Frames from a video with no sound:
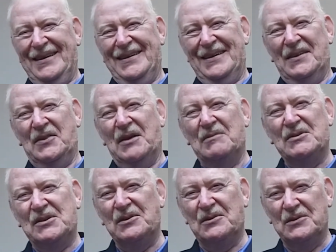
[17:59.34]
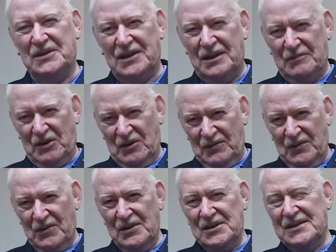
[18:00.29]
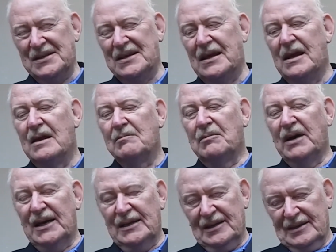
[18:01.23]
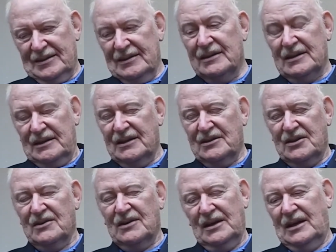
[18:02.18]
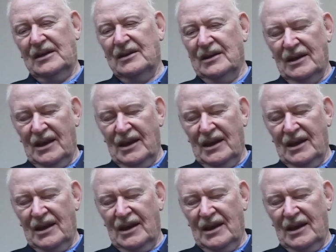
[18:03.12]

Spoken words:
that was the old-time Air Force. But yes, sir. Yeah, I couldn't